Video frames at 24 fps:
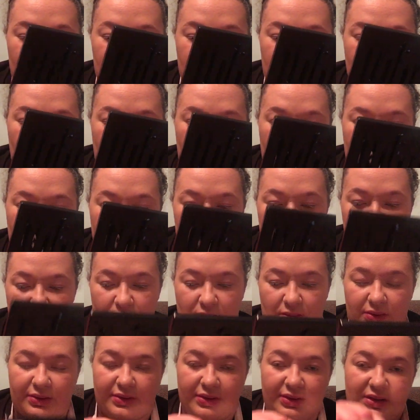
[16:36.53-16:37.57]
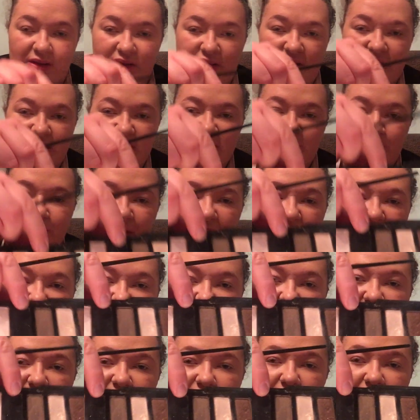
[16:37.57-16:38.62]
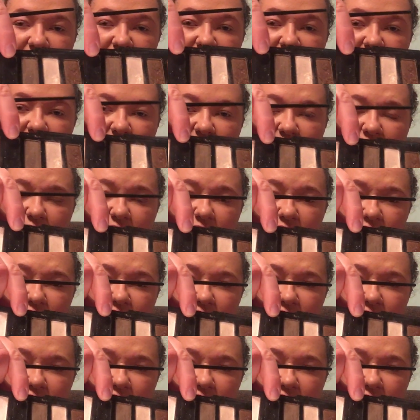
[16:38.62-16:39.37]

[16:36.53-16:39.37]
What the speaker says: to show you this black color here.